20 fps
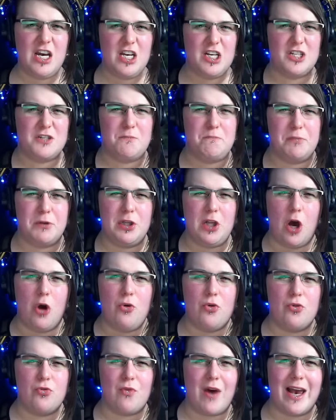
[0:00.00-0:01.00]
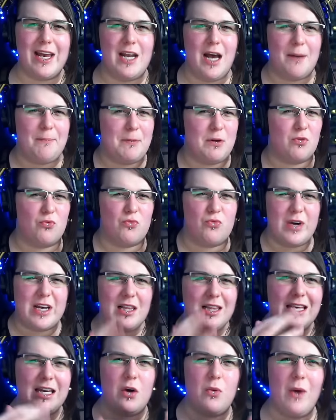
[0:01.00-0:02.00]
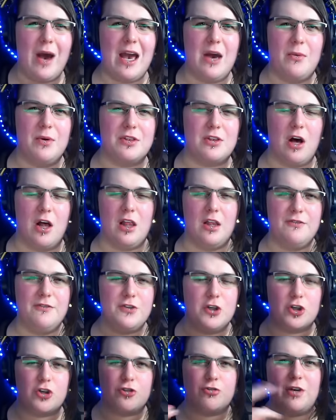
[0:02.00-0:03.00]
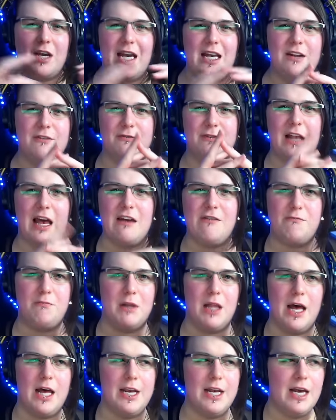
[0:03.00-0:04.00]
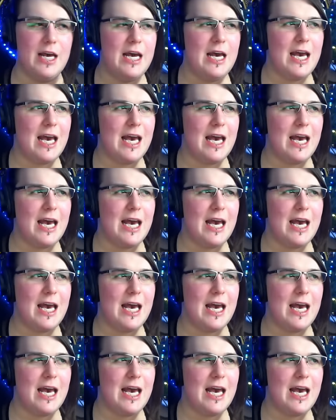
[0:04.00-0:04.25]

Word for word: just bloating right up and wriggling away with all of your creative lifeblood.